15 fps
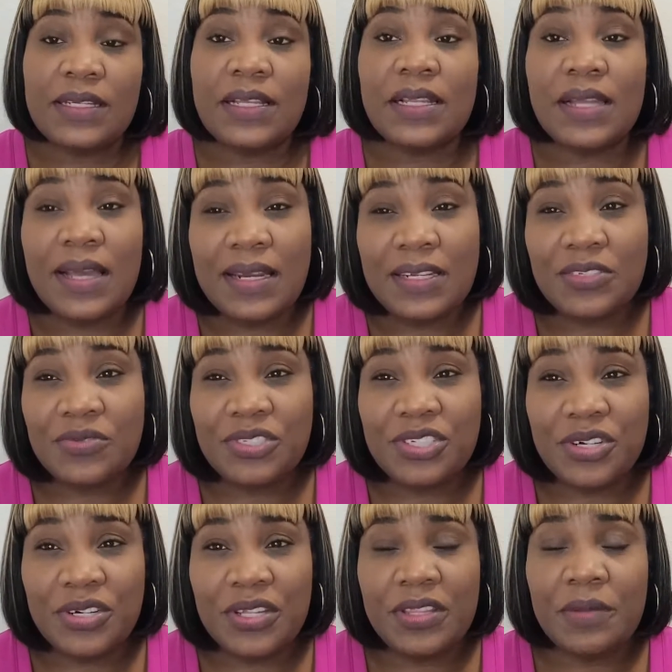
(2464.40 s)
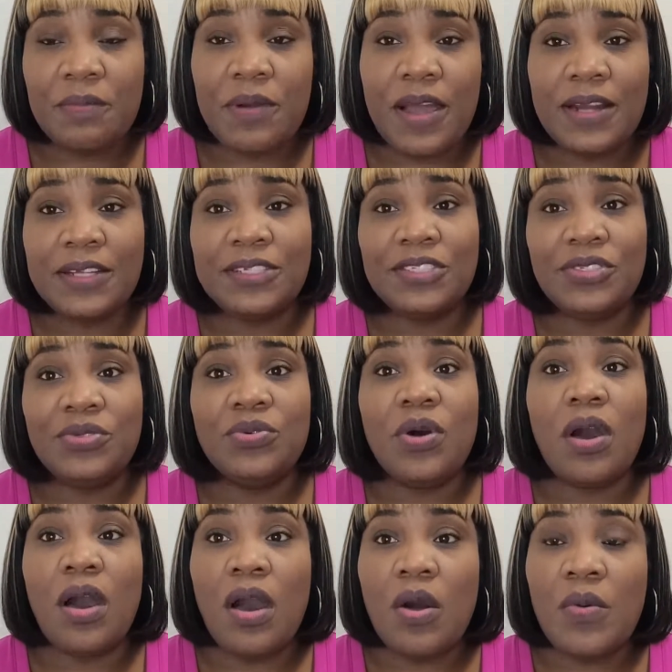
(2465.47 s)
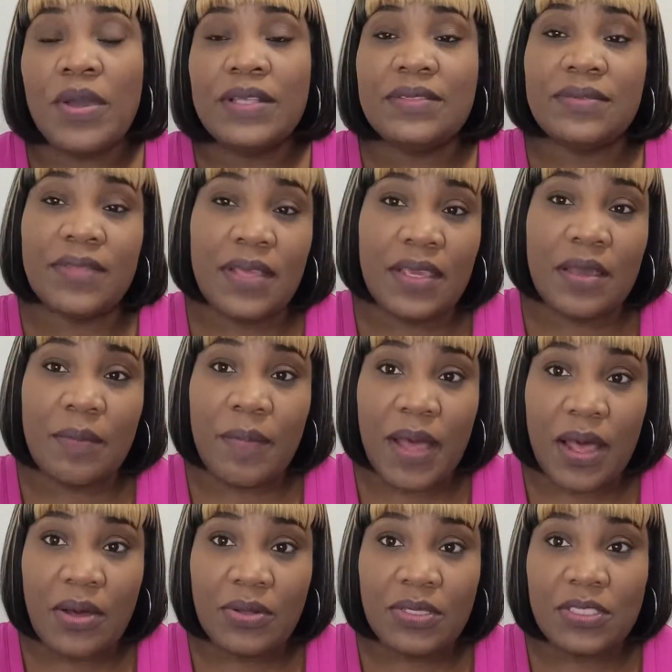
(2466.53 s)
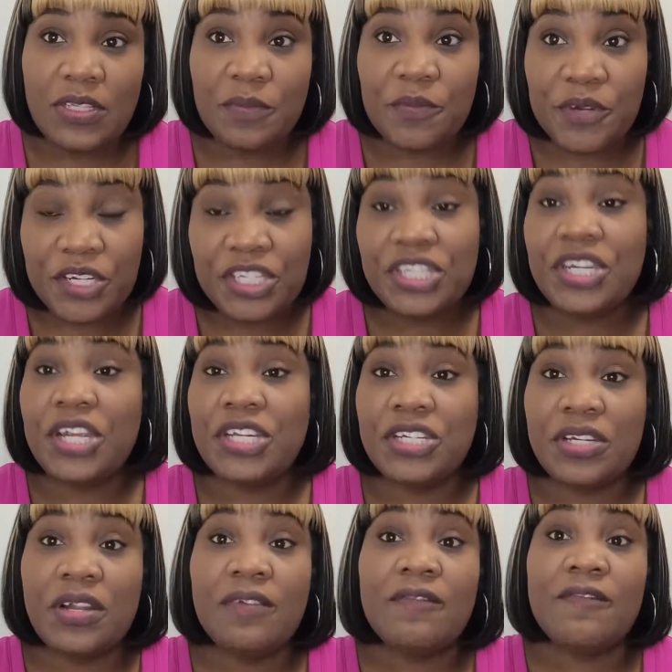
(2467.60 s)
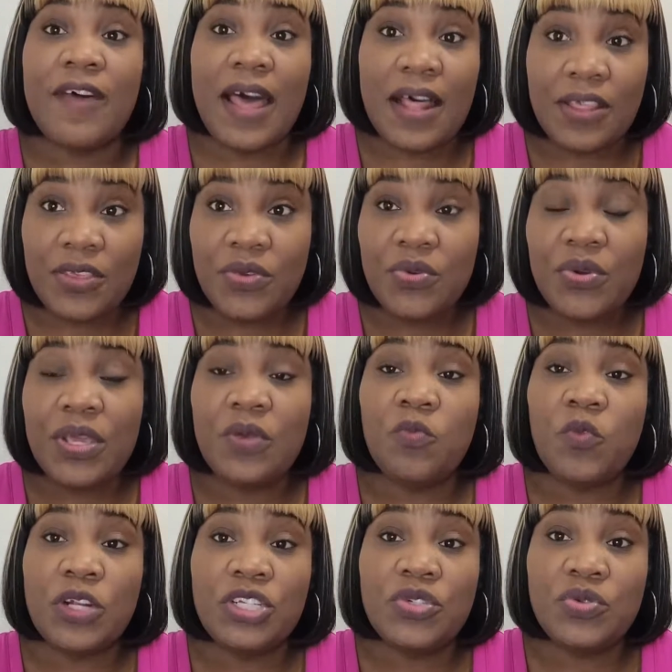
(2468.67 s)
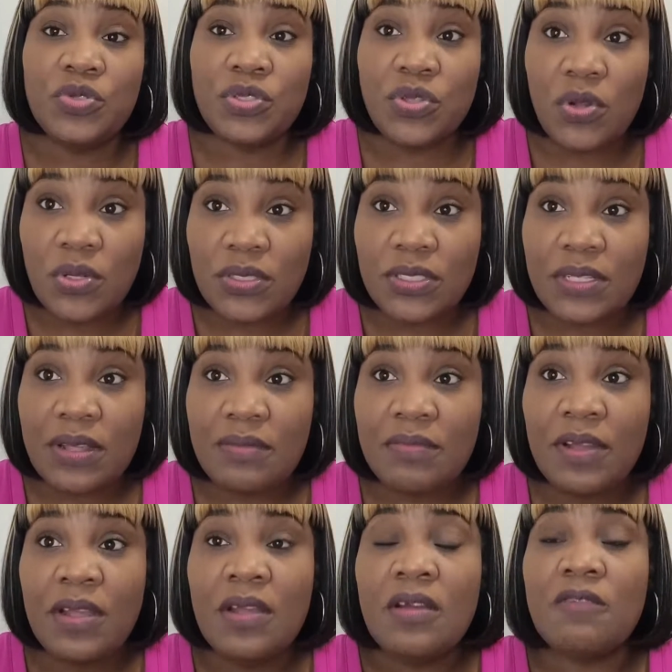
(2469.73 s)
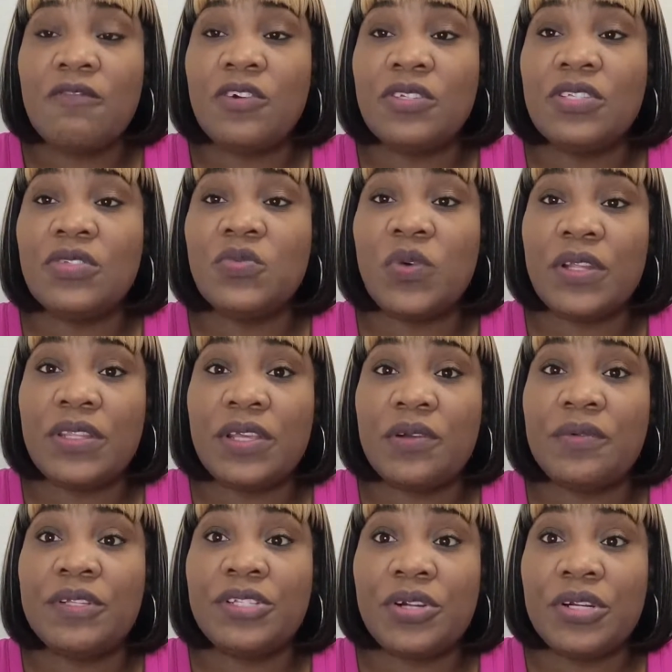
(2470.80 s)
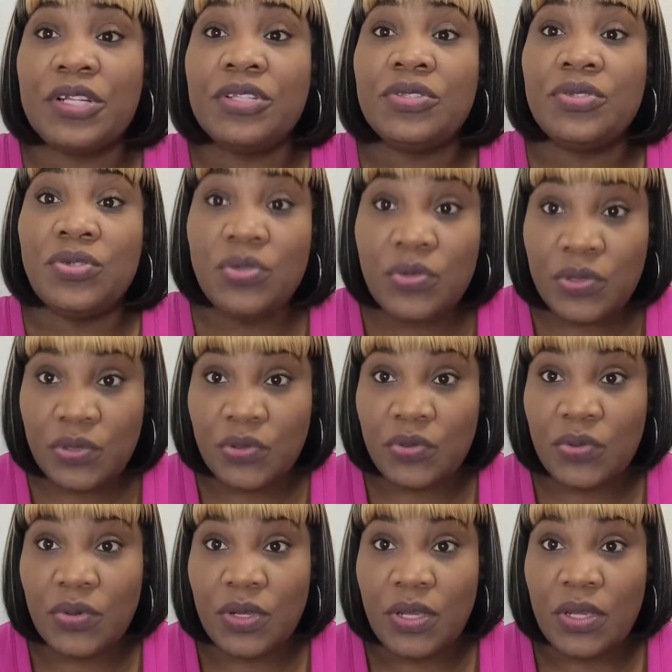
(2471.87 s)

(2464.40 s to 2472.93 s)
and the client is returning the product to you, always think about depreciation of value in what you sold to them versus what they're returning to you.